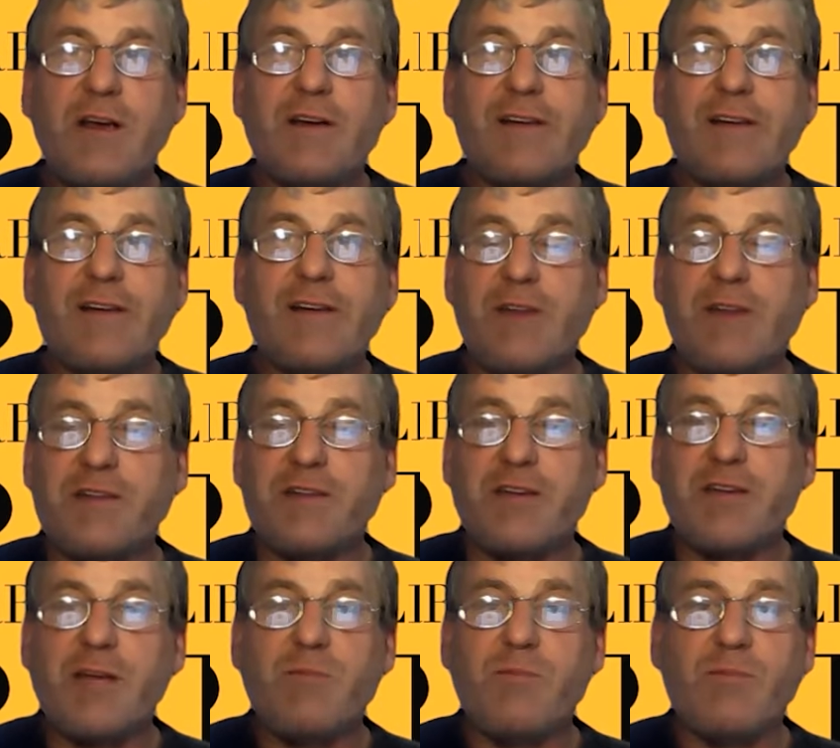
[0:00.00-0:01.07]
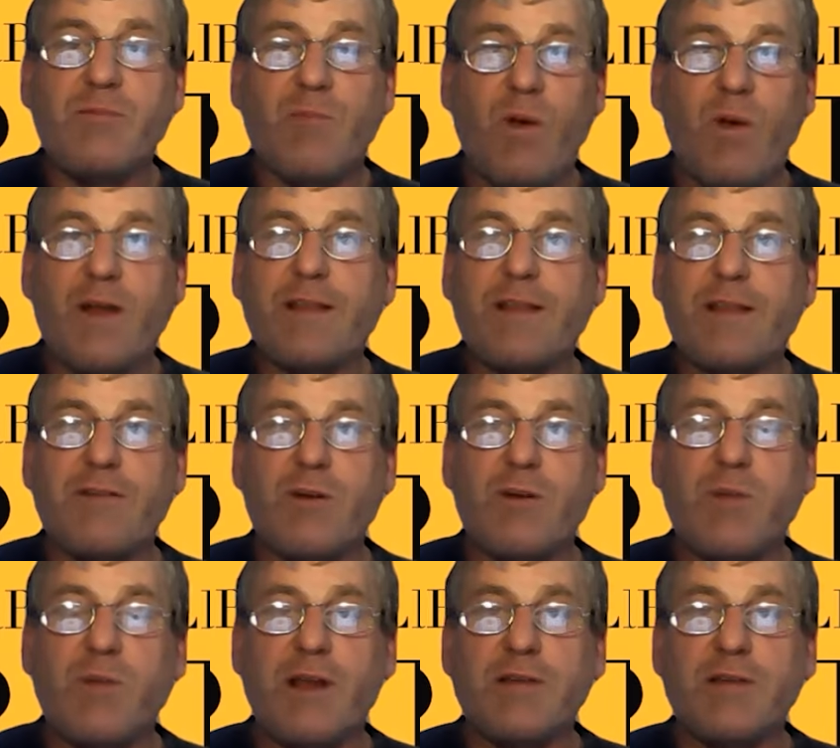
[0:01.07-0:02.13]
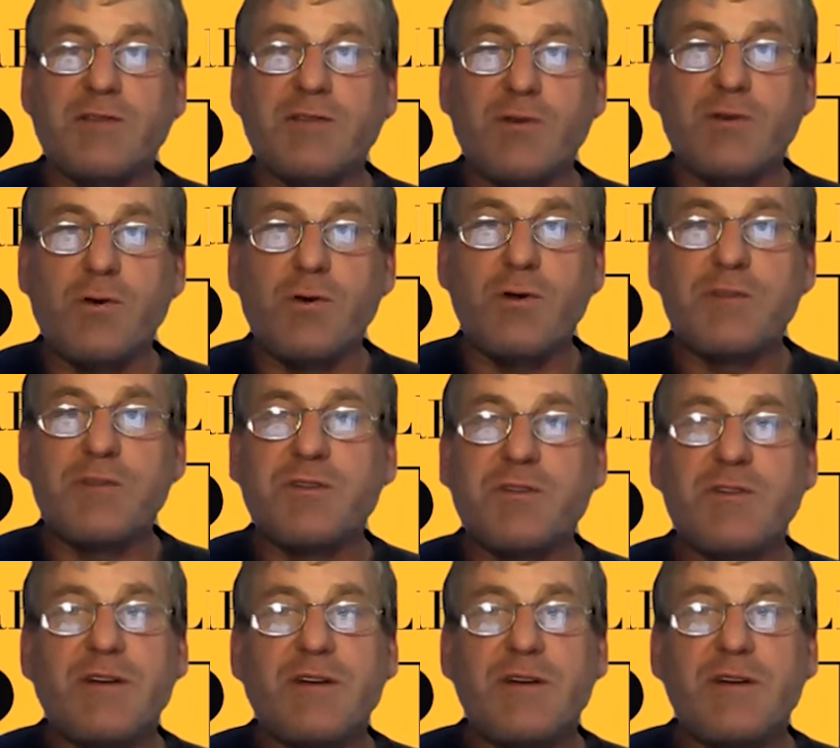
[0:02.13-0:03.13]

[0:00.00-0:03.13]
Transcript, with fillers: If they seem like they've got plenty of stores,